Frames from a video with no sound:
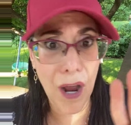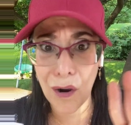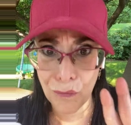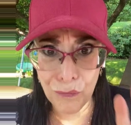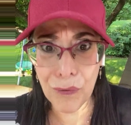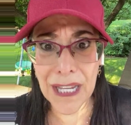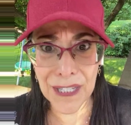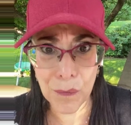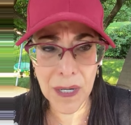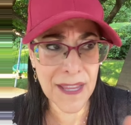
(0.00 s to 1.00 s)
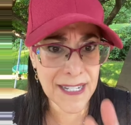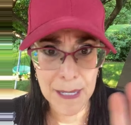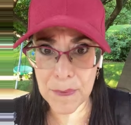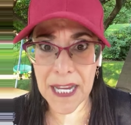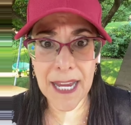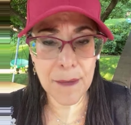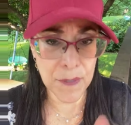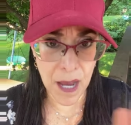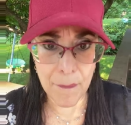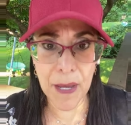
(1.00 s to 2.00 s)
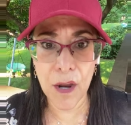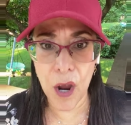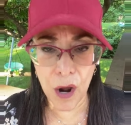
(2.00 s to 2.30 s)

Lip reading: one of the tips that keeps coming